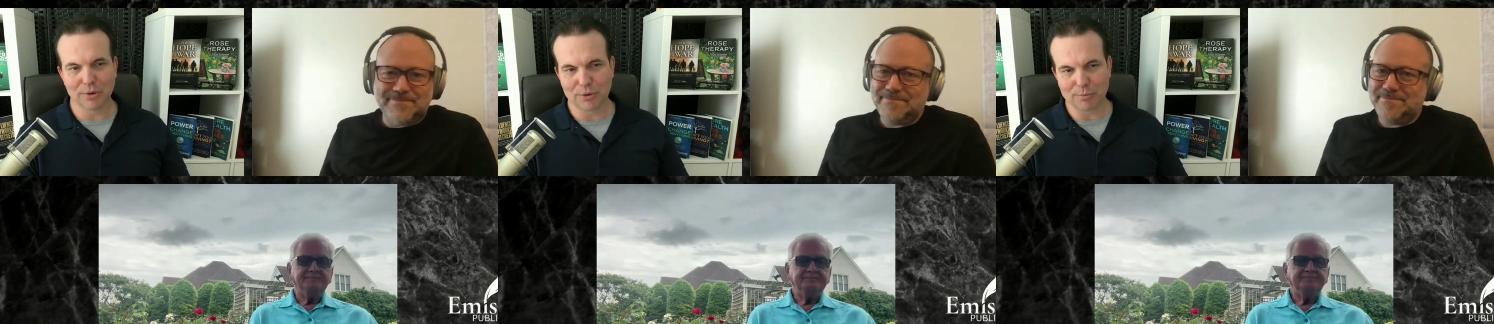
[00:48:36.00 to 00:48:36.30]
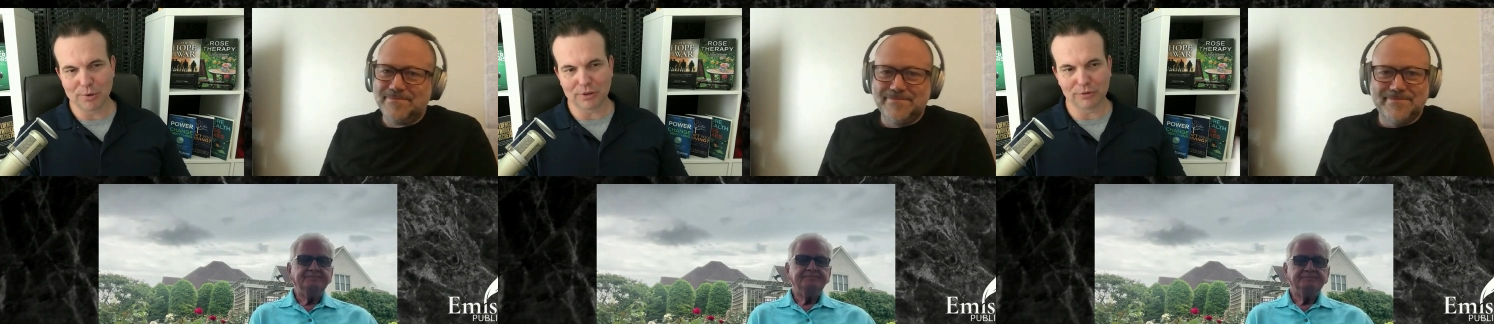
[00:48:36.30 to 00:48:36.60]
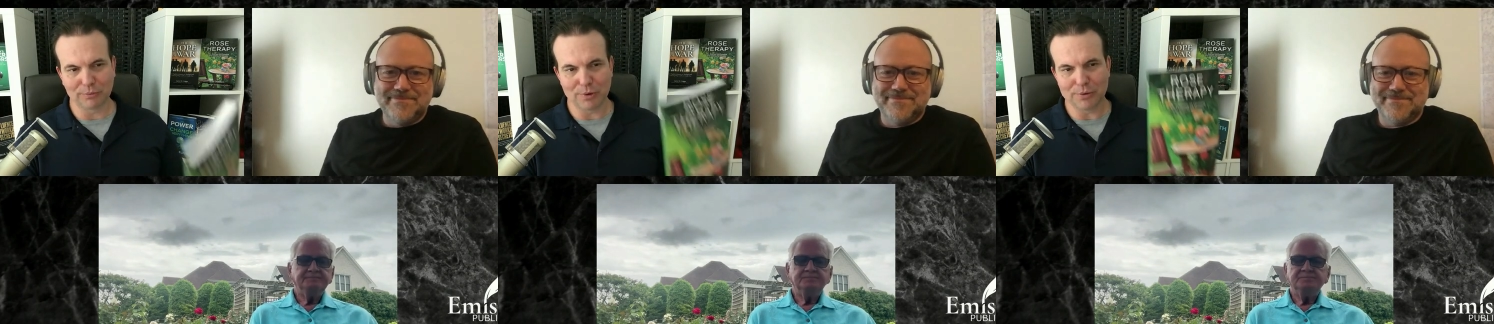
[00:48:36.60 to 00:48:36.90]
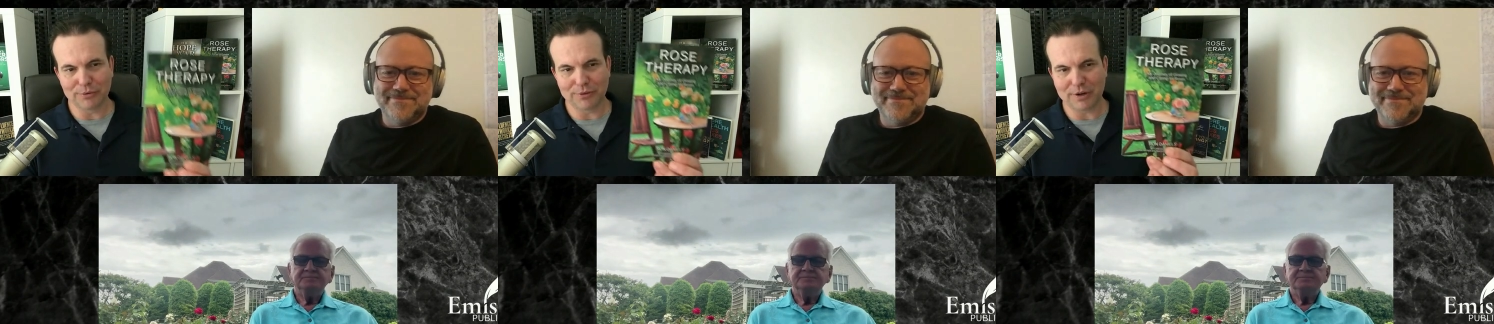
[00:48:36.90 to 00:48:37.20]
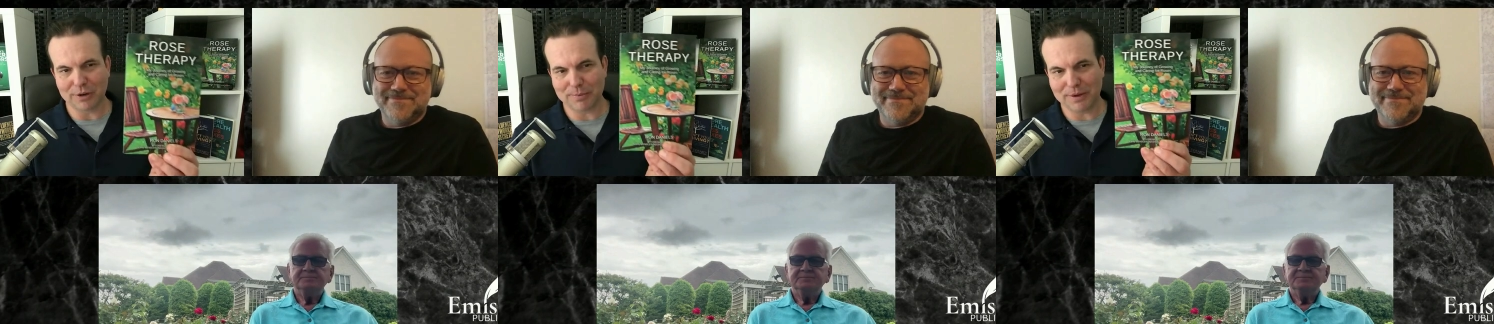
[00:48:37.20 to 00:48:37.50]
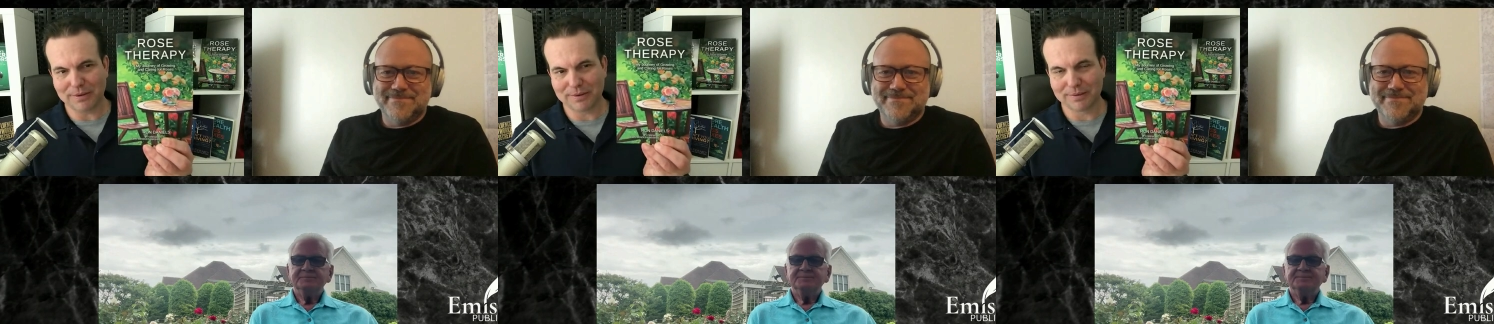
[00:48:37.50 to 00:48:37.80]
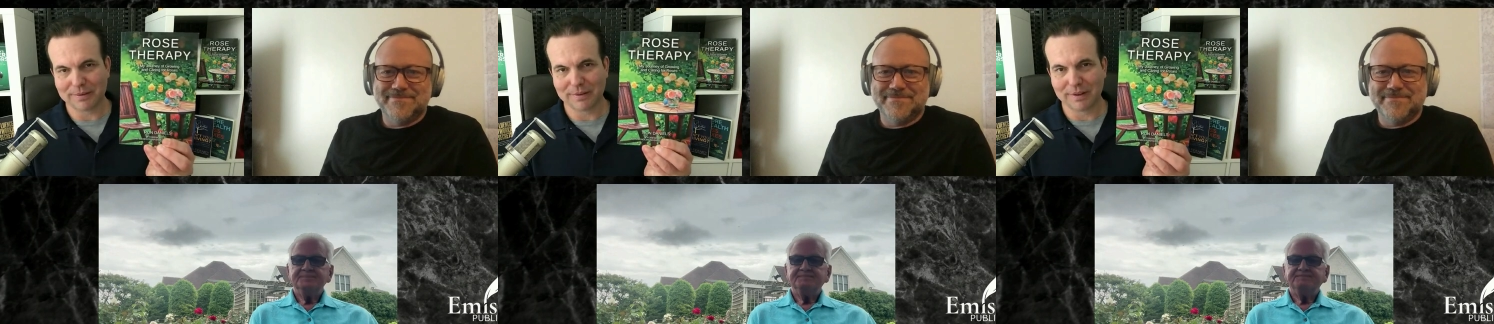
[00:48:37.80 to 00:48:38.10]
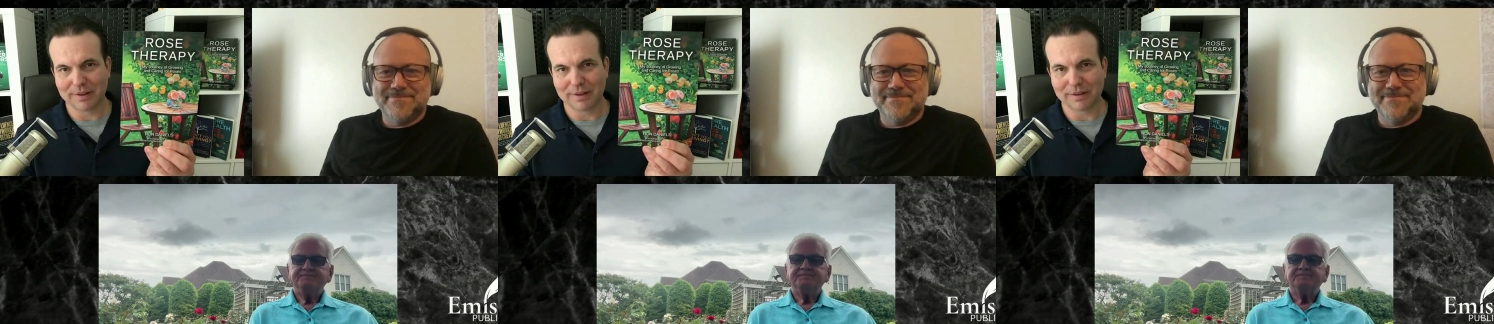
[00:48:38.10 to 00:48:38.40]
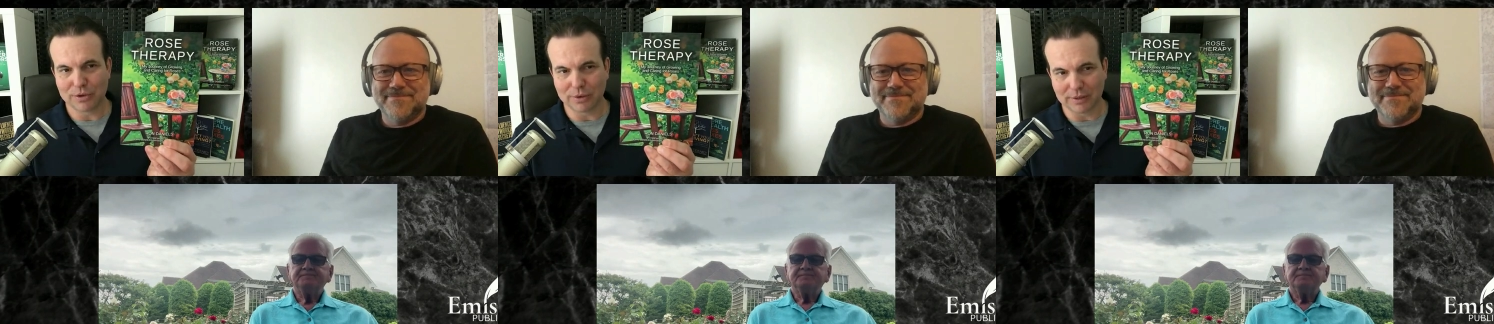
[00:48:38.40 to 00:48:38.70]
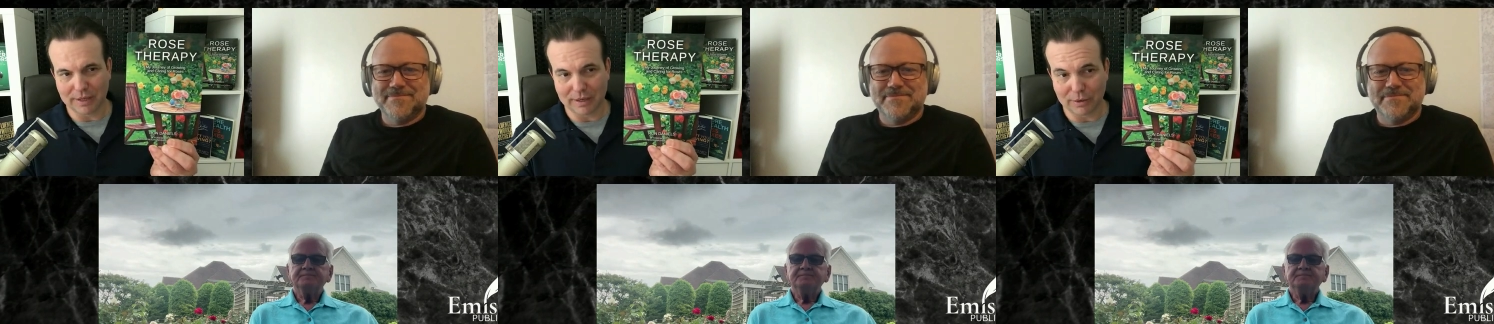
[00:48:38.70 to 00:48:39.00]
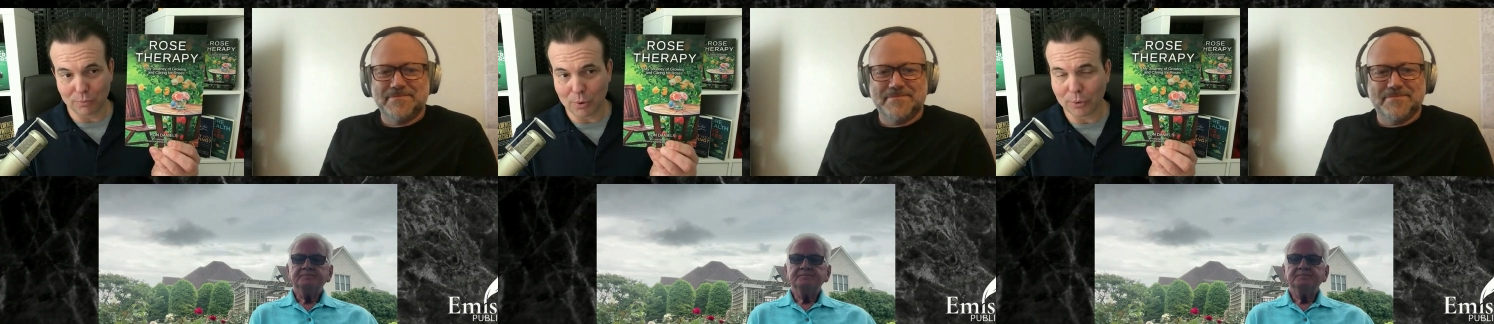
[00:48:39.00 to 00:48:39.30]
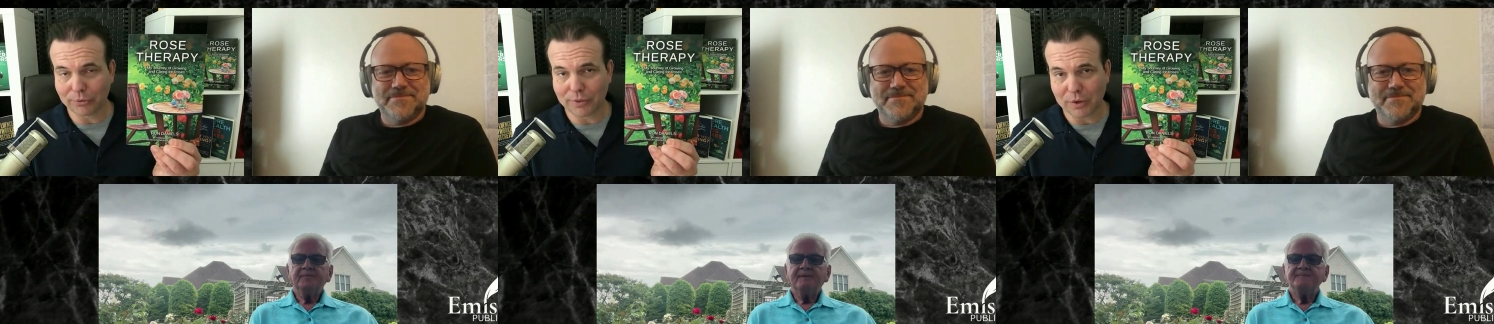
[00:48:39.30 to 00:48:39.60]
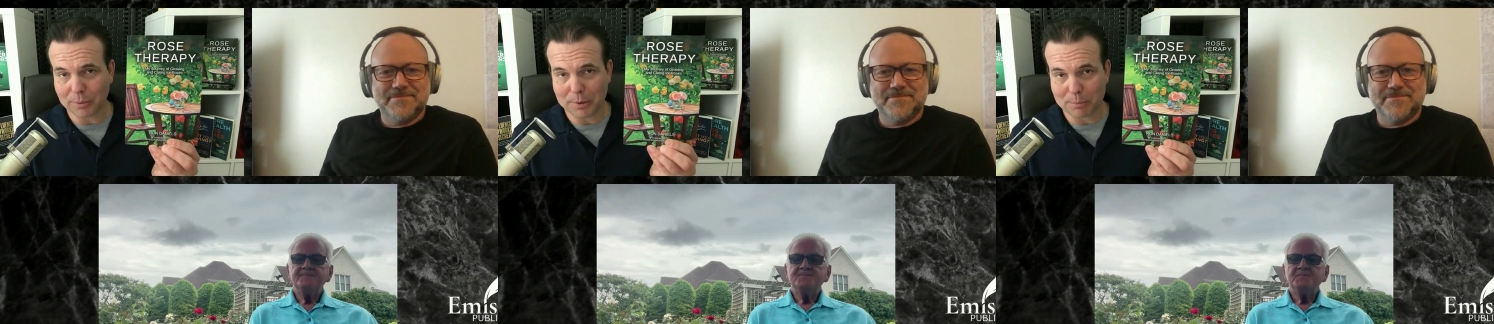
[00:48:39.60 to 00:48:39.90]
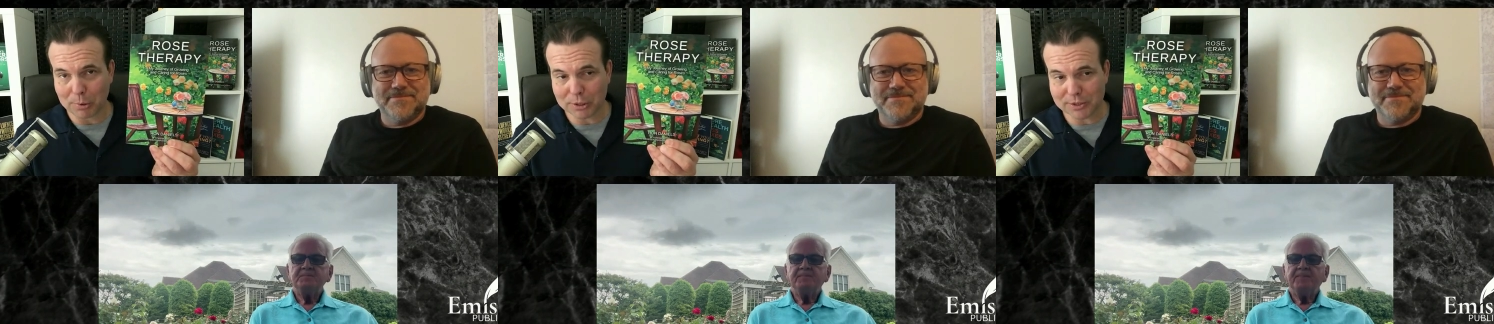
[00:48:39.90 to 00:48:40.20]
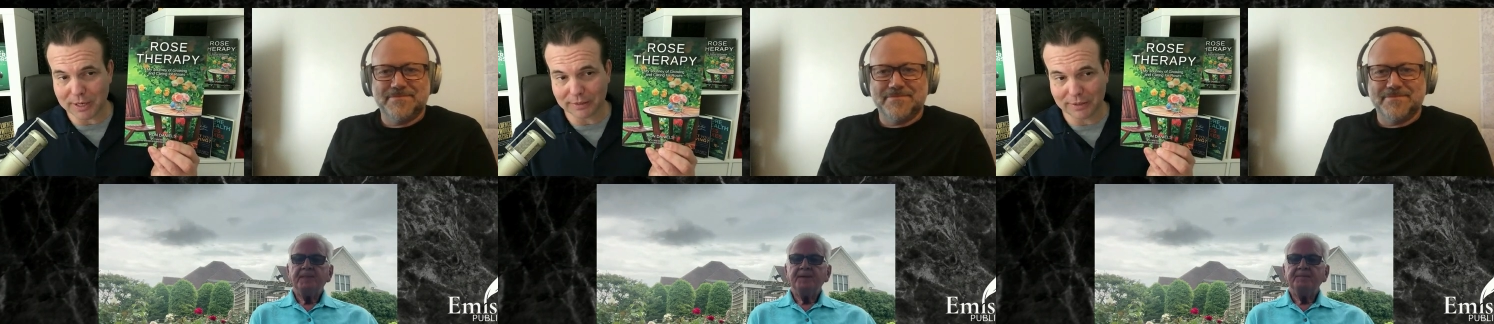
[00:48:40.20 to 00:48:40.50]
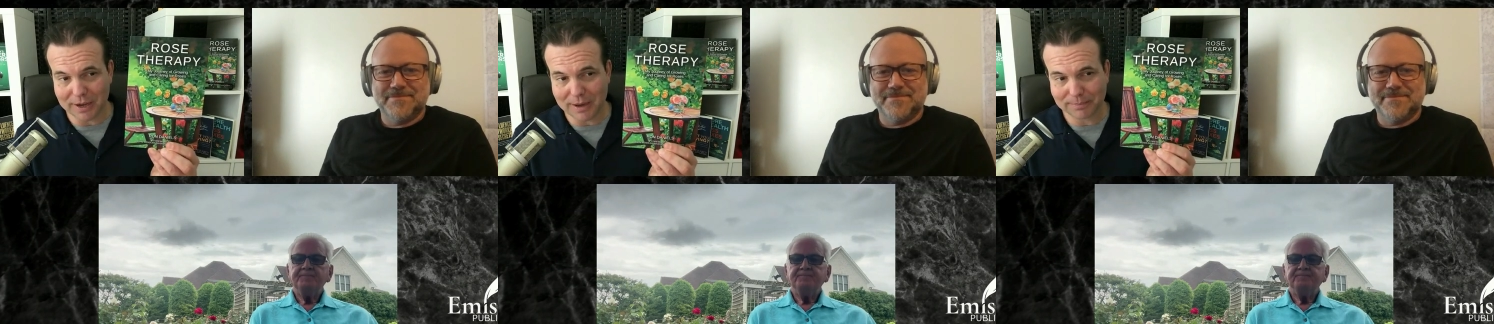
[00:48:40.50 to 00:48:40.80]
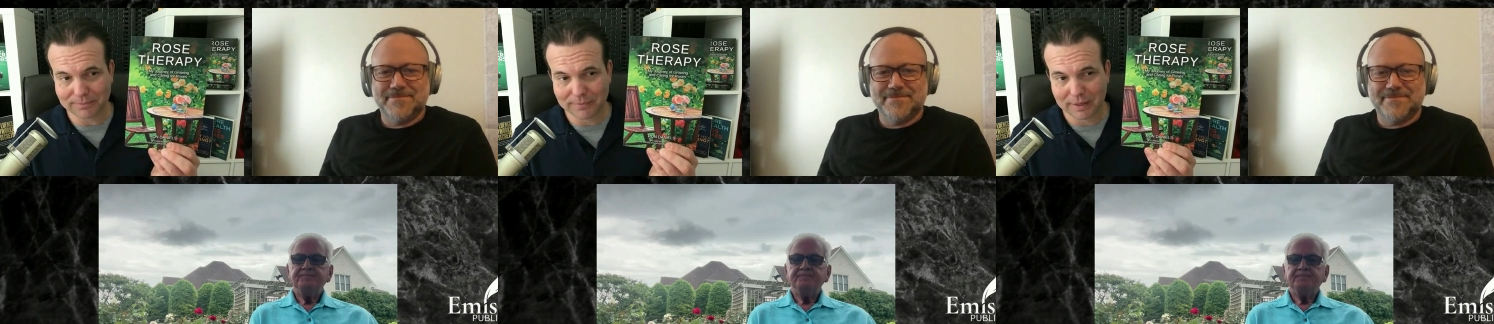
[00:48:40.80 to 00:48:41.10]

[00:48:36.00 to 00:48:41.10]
Speaker 1: Well, the book is Rose Therapy. You can get it at rosetherapybook.com